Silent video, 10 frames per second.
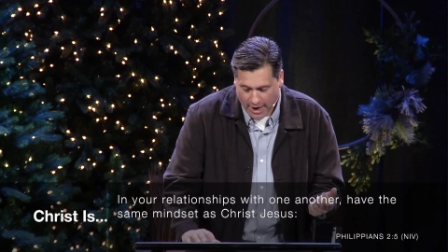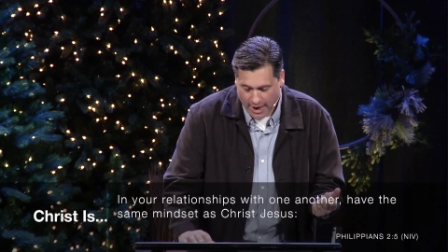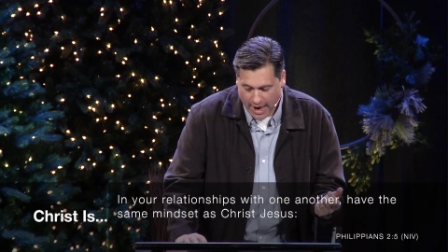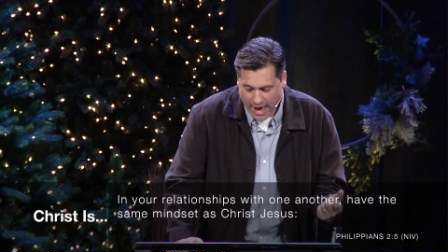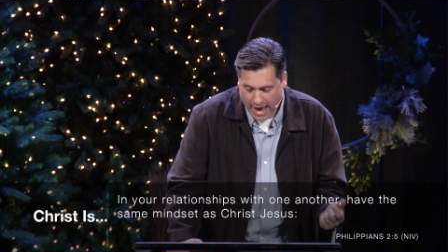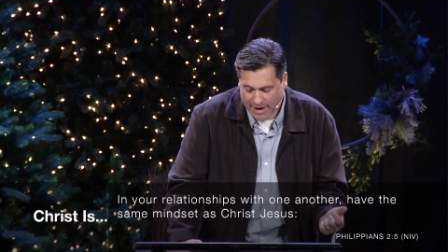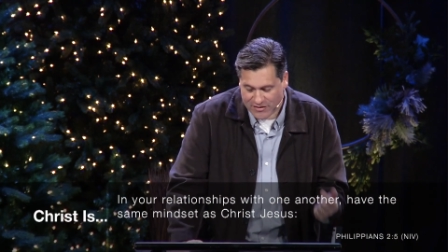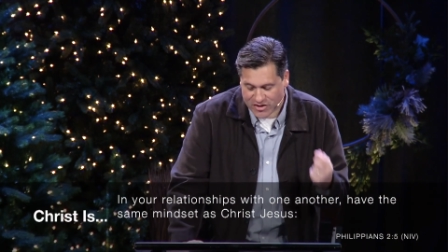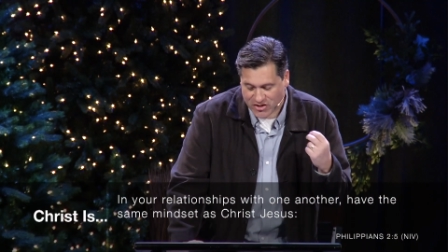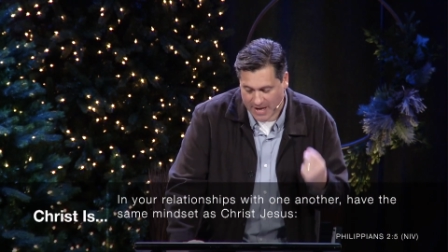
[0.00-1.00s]
uh, have
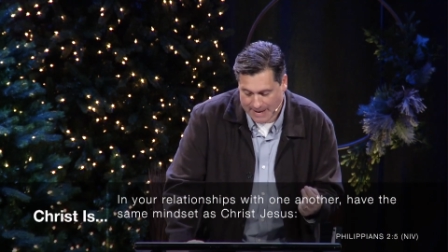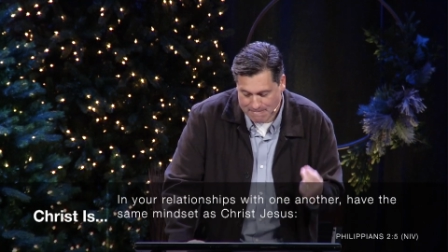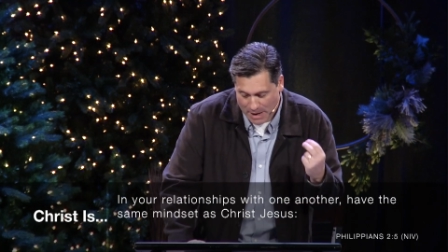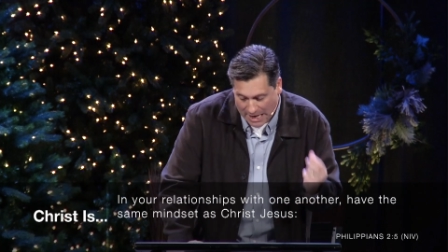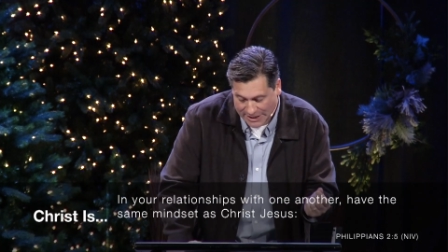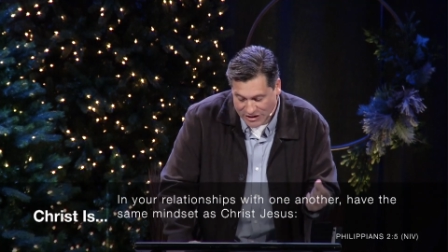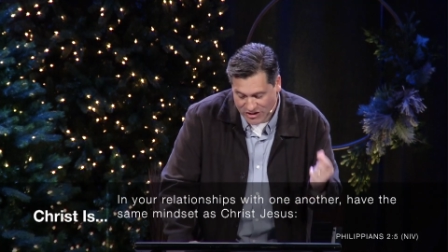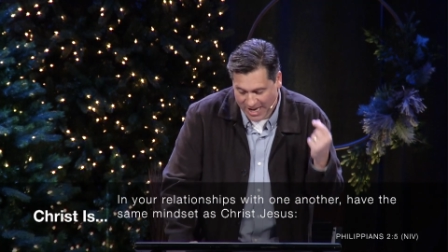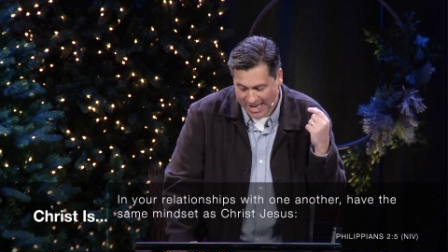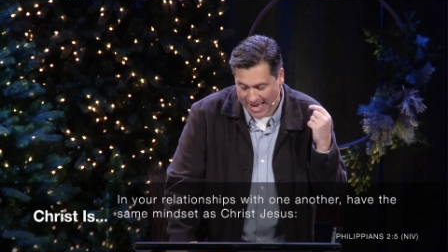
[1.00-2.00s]
the same
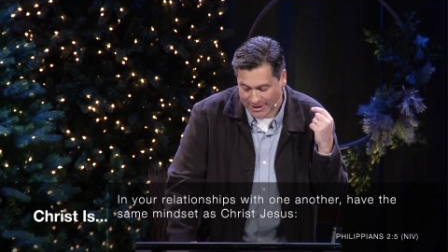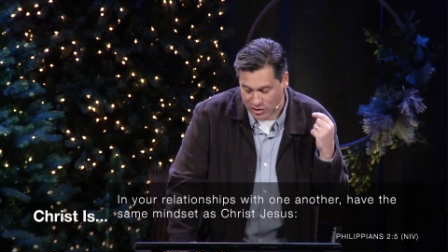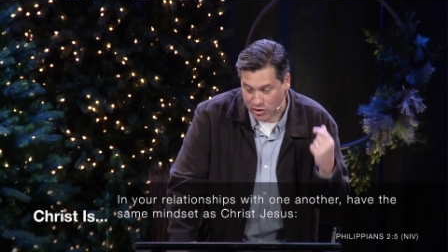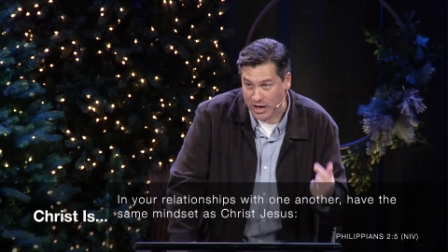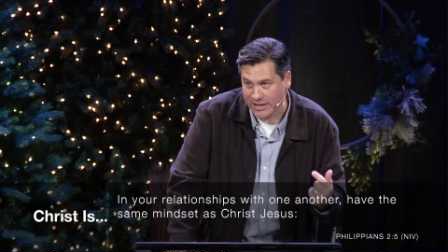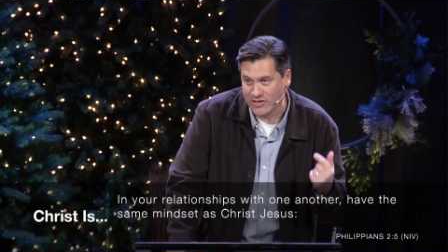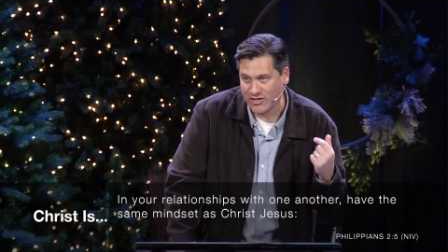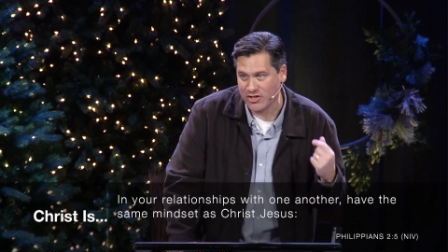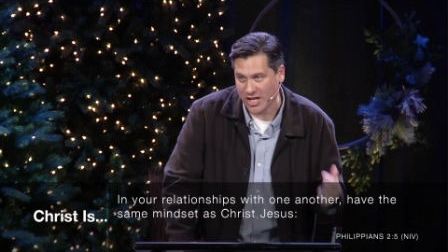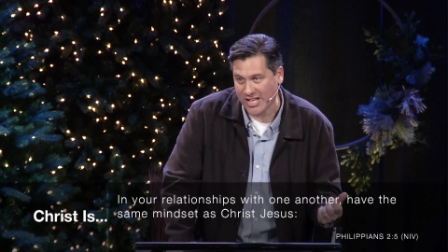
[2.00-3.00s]
mindset as
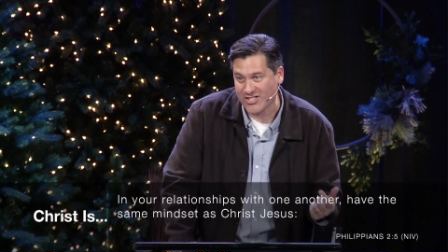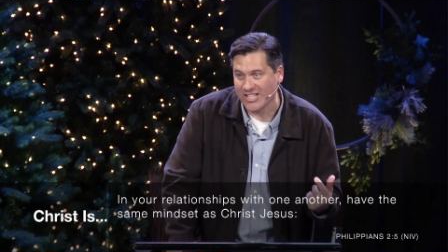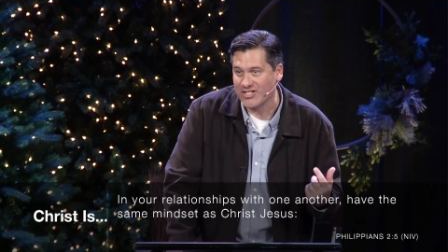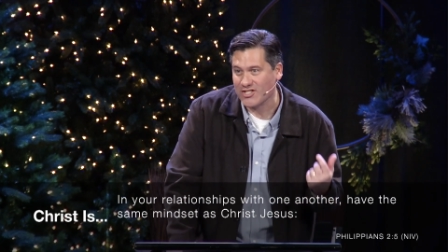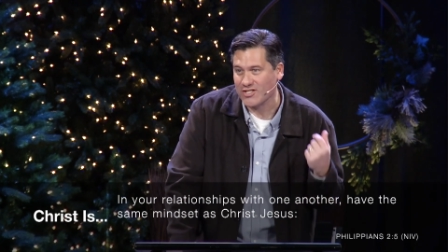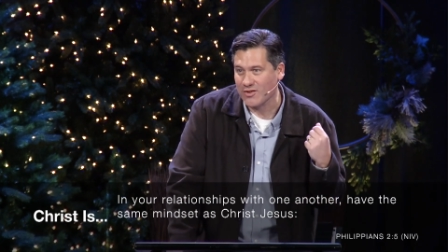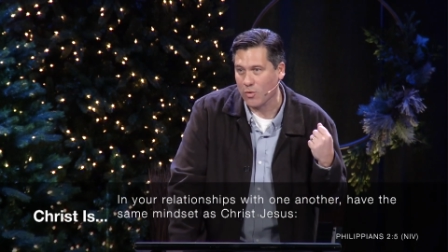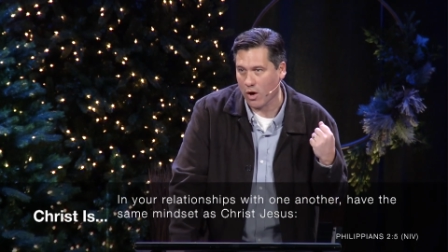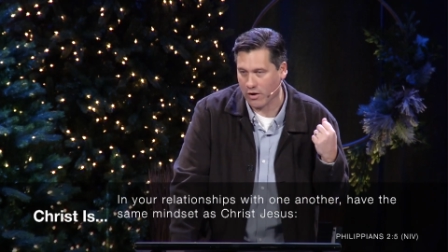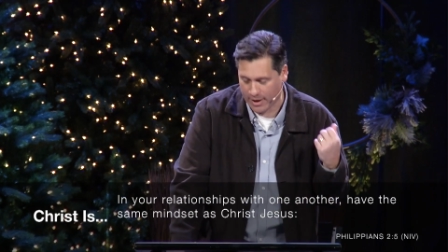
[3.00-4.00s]
Christ Jesus.
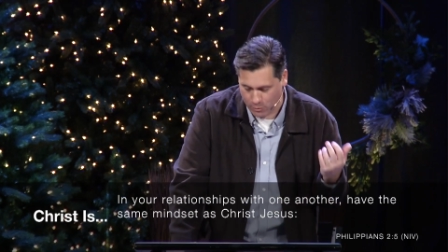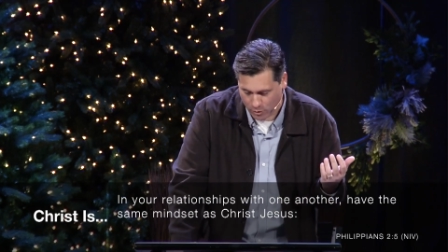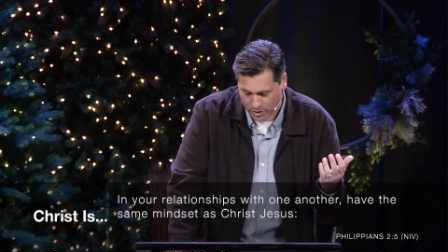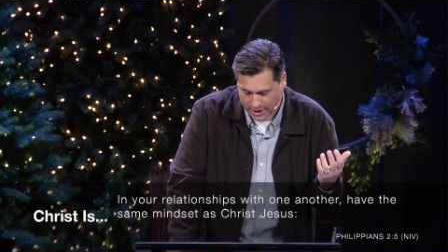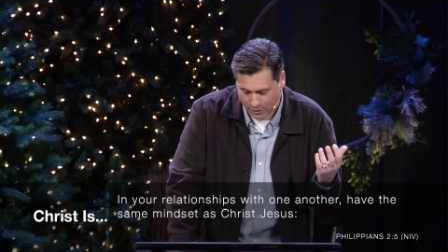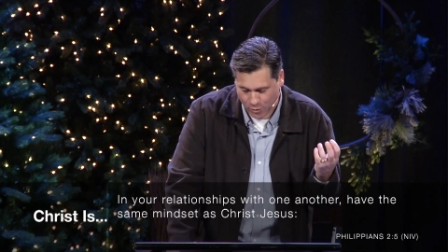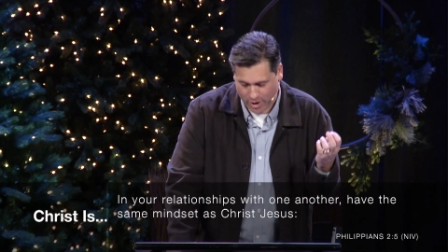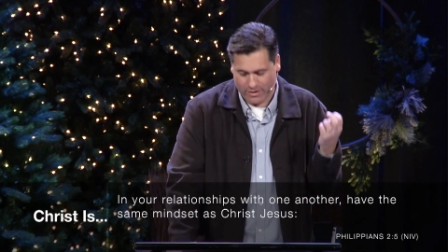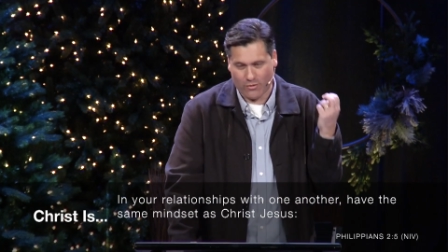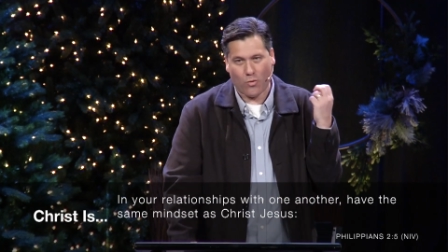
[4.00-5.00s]
Well, okay, what,
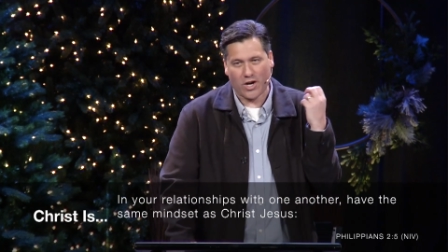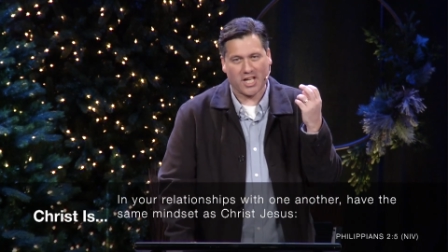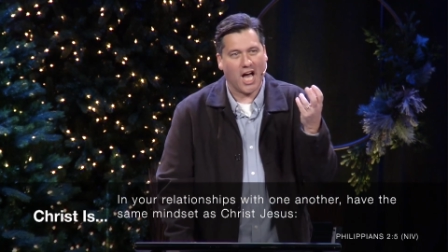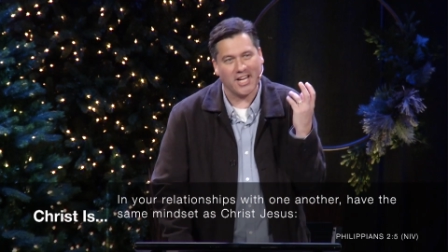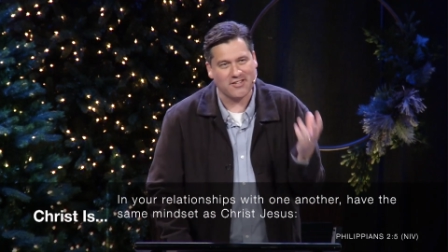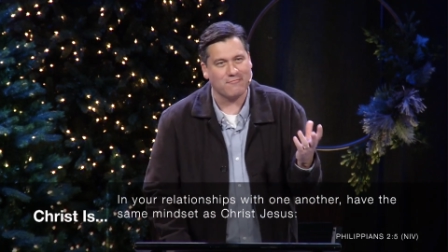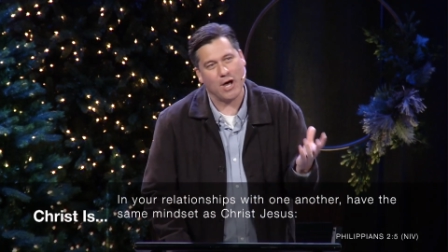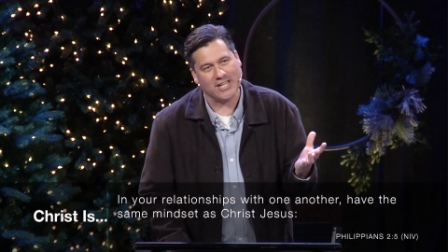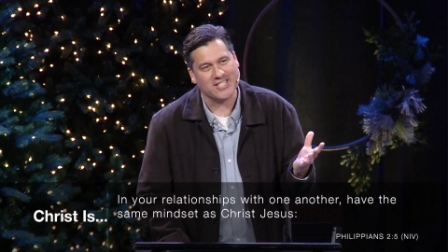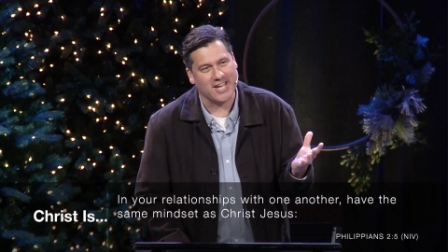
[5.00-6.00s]
what, what kind of
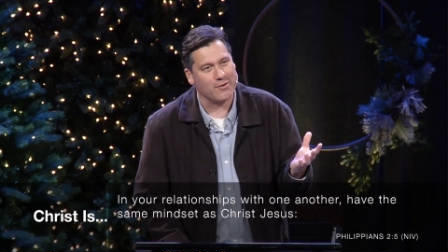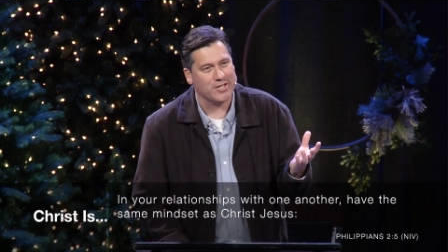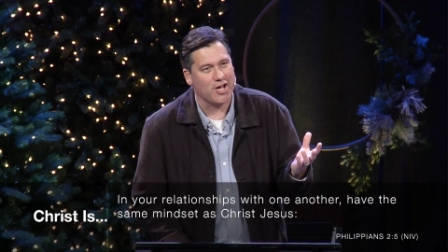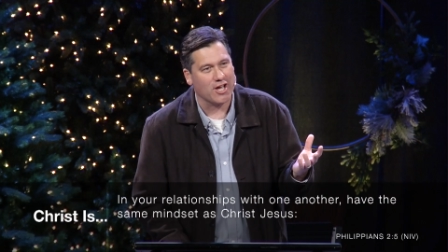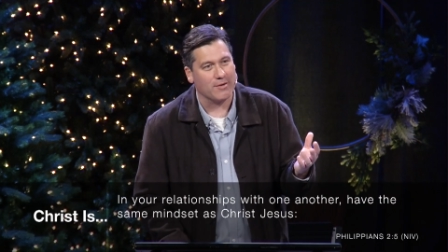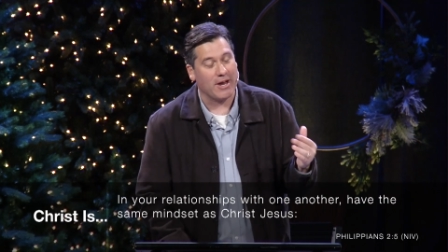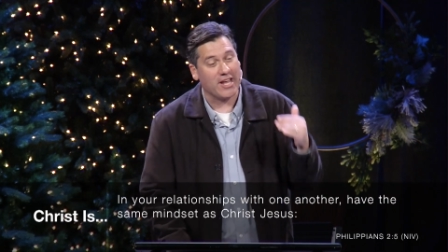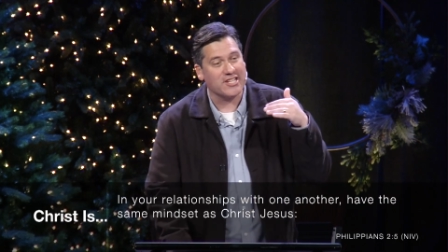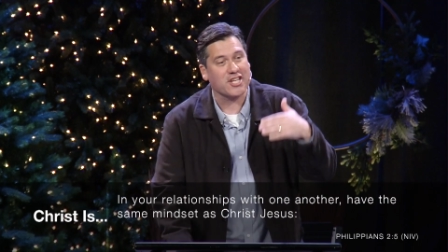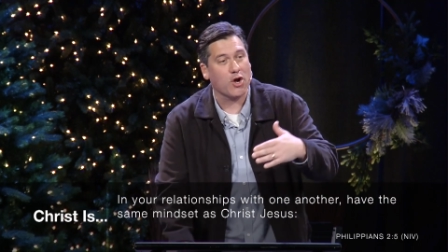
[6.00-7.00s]
mindset are we talking about? Now,
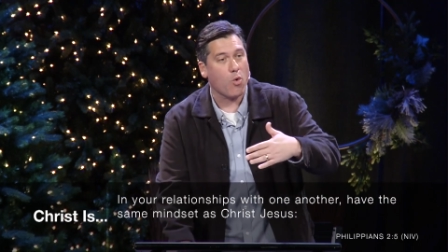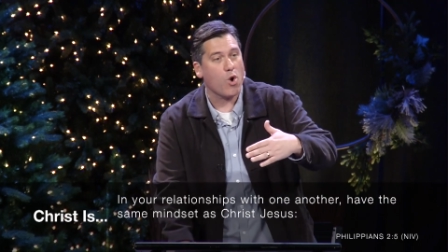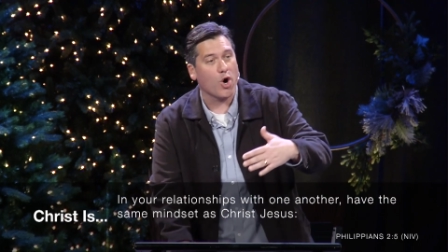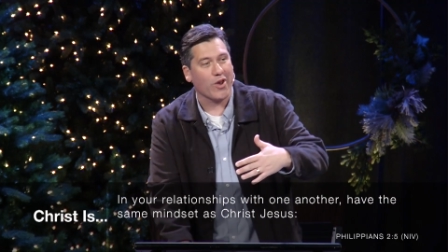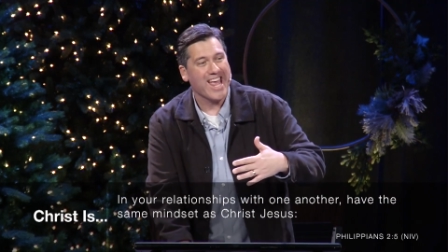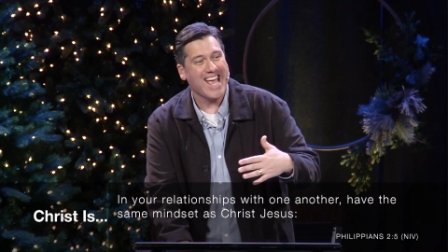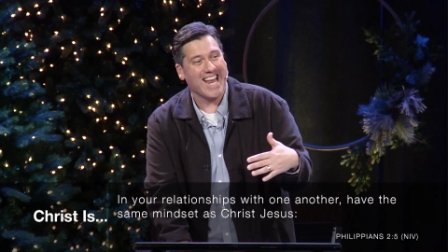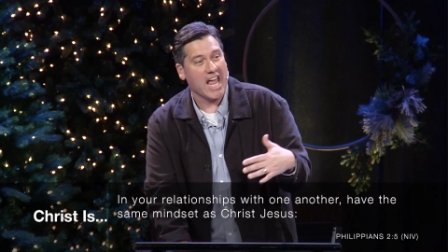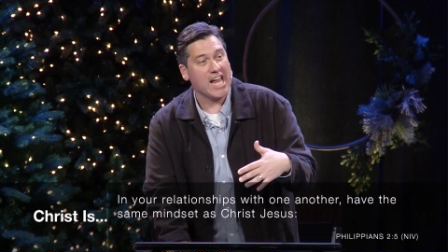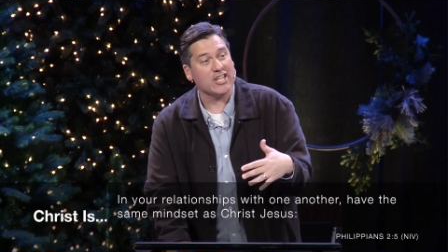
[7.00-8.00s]
he's going to quote
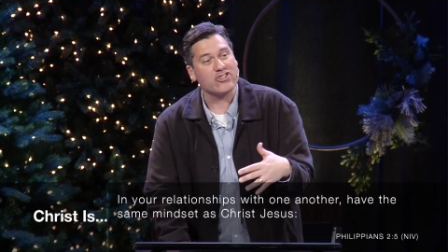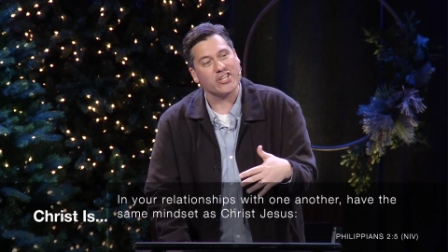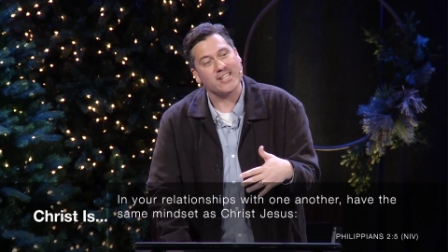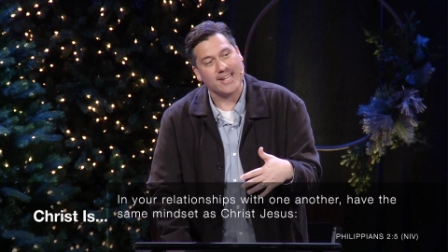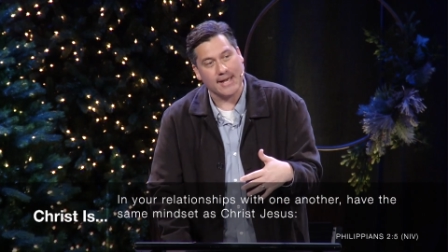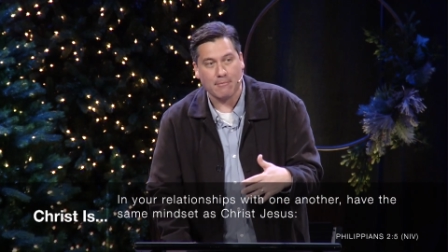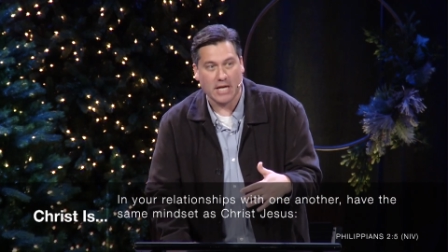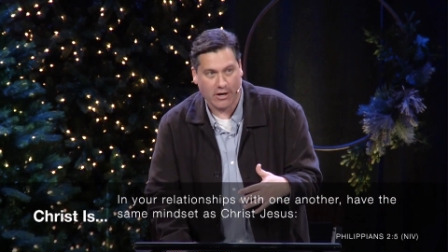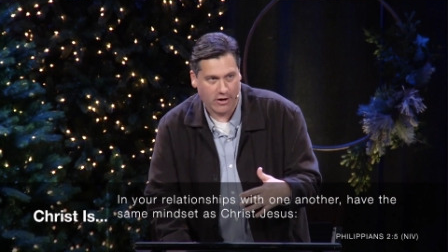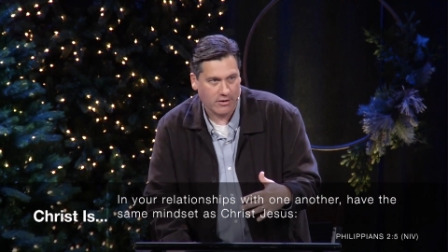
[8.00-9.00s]
an ancient hymn
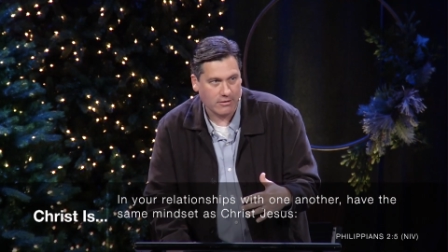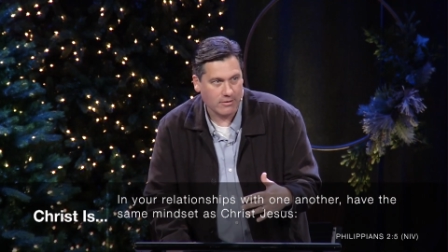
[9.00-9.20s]
here.